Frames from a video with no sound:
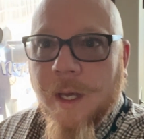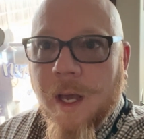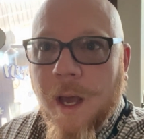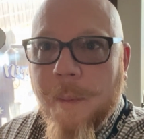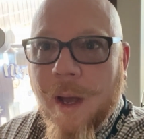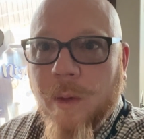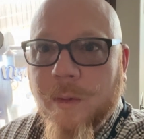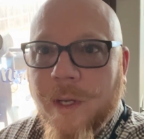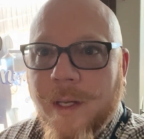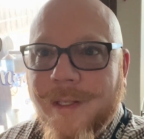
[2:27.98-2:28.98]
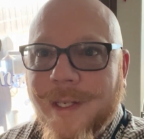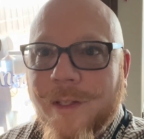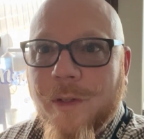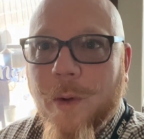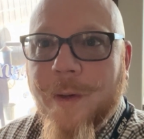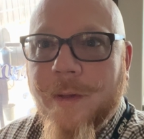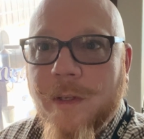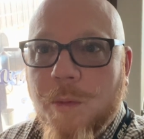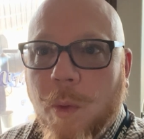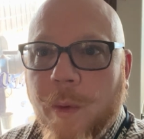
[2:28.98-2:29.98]
about 6:30
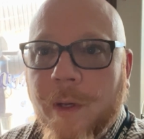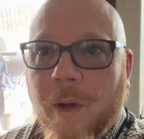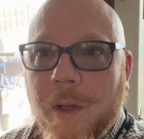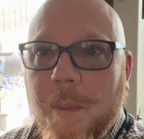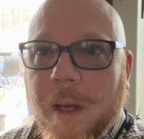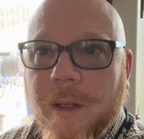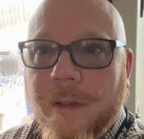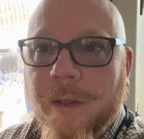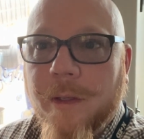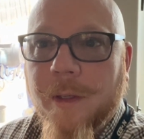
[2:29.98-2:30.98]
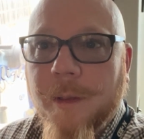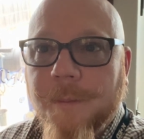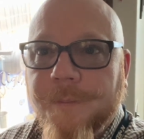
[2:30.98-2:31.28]
this morning on the pellet cooker.